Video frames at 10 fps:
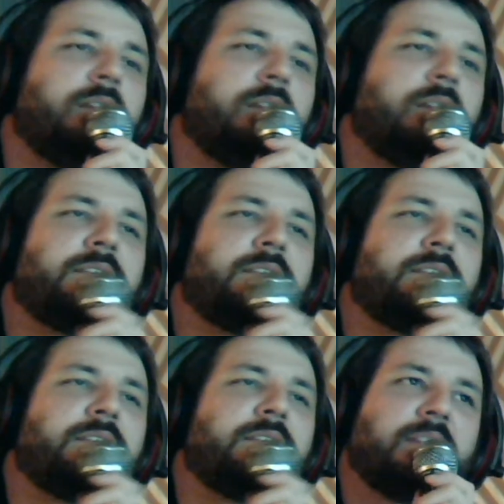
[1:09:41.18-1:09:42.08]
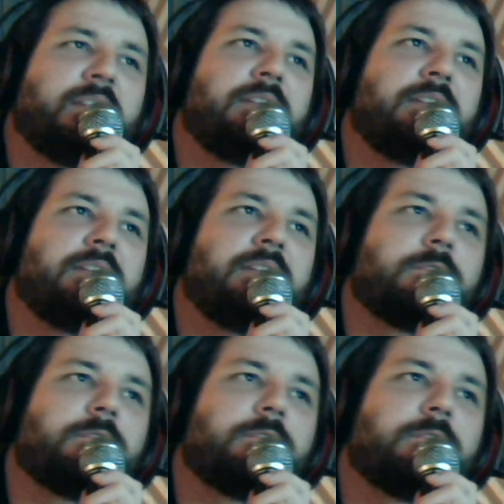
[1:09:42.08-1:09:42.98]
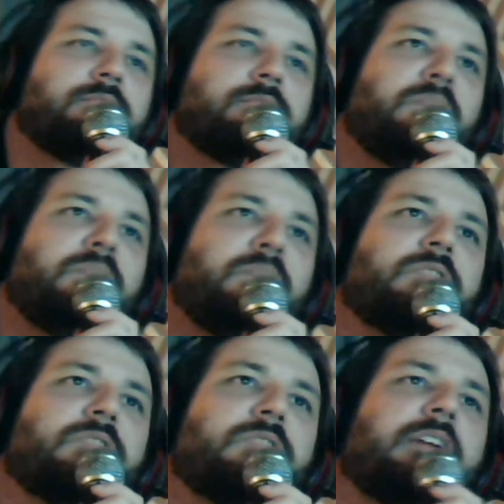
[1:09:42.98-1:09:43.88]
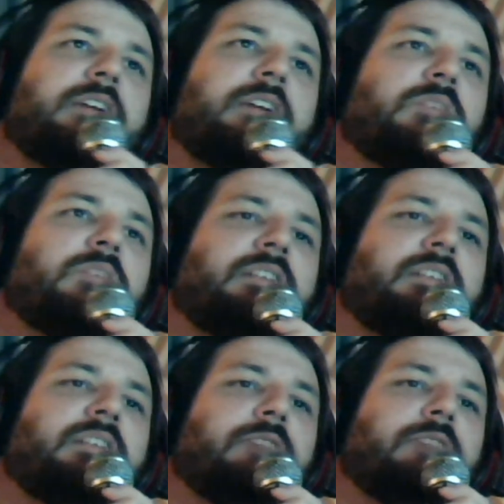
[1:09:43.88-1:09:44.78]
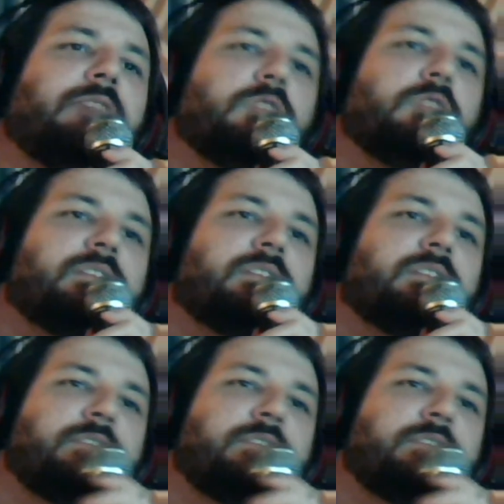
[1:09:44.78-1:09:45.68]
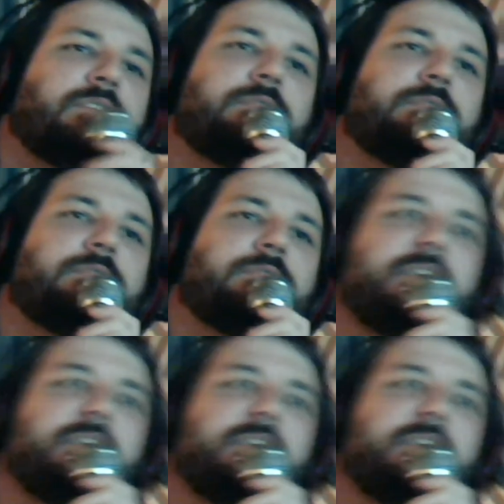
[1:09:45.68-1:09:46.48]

that just seems like a lot for a PS1 game, but it did have 4 discs, so I guess